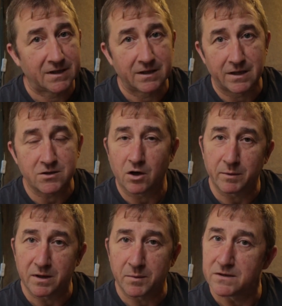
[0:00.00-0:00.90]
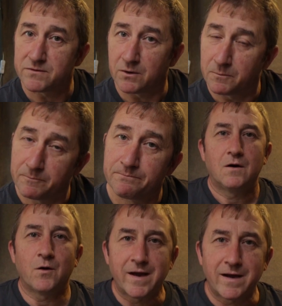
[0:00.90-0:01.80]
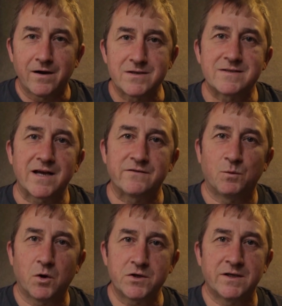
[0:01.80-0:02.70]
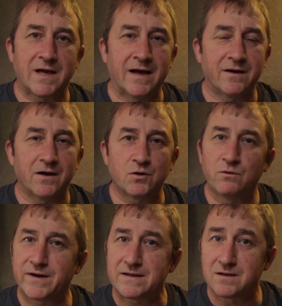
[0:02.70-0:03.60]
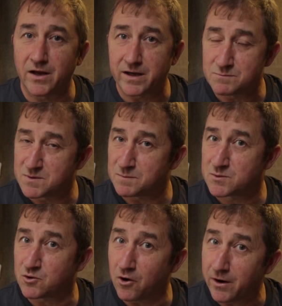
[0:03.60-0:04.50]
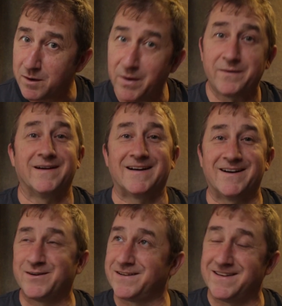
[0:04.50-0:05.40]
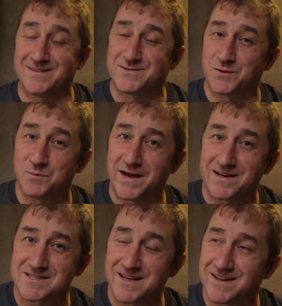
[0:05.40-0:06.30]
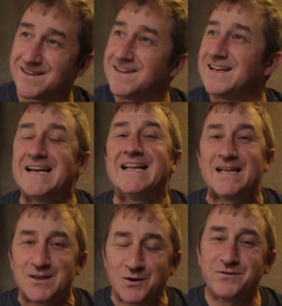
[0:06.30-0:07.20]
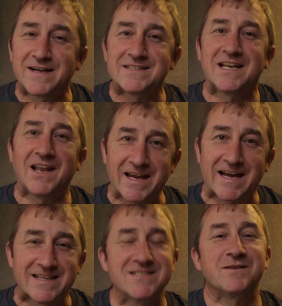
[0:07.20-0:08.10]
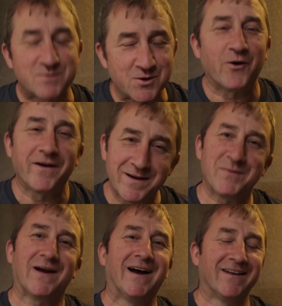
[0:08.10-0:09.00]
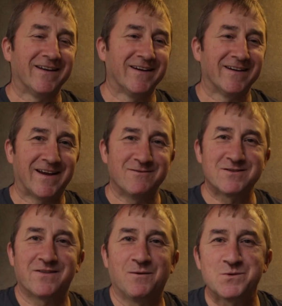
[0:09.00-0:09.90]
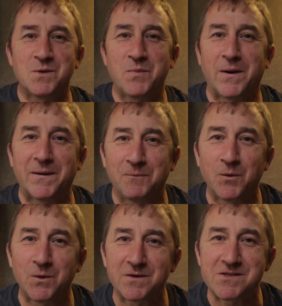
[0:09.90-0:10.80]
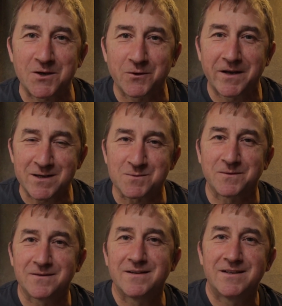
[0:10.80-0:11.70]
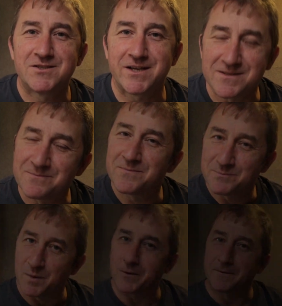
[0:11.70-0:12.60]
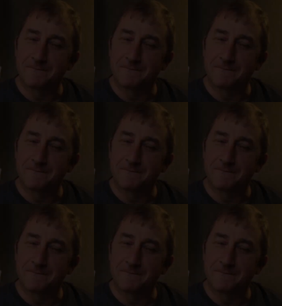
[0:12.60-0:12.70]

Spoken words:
it's got to be the piece for you. Okay guys, thanks for watching, and don't forget to like and subscribe. I couldn't barely say that then. Don't forget to like and subscribe, and give us a thumbs up, and we'll see you on the next one. Cheers, bye bye.